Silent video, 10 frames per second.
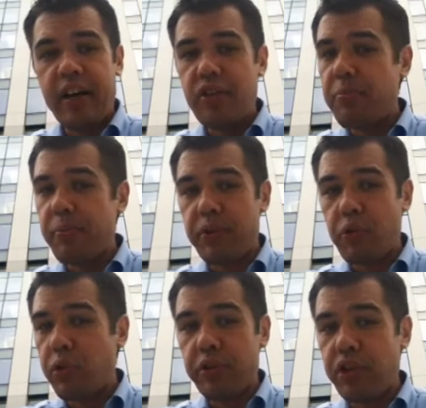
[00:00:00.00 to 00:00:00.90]

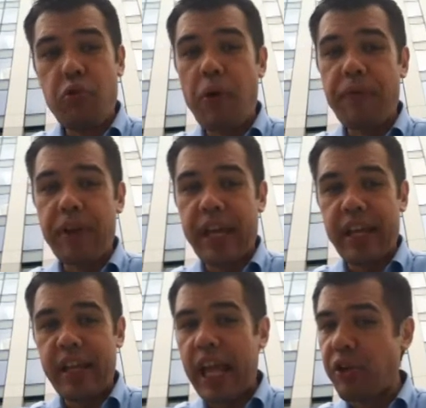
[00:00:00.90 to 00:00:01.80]
You won't forget
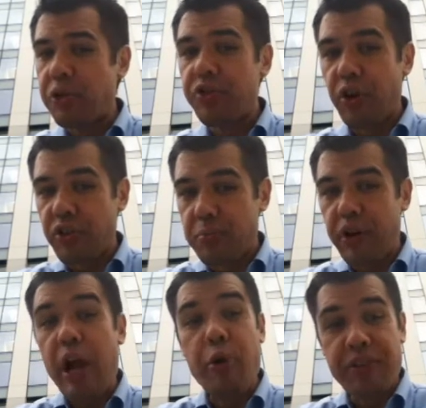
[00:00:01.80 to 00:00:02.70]
it, and you'll start to
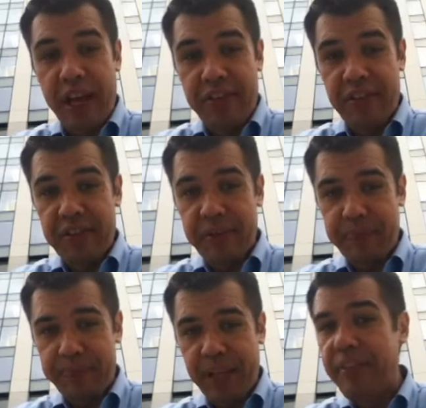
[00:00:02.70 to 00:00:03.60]
prioritize it.
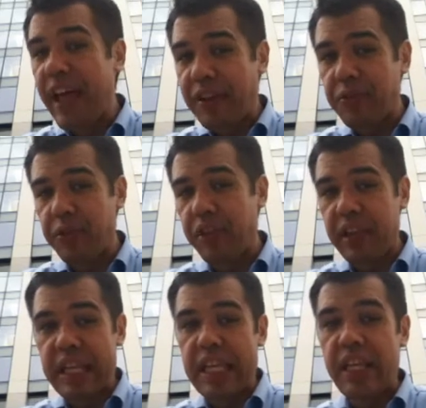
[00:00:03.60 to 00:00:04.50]
And that's really the
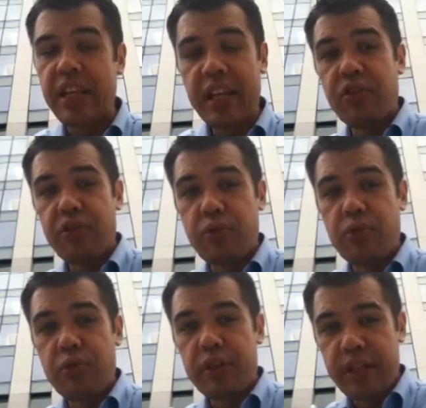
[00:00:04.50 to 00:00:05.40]
key to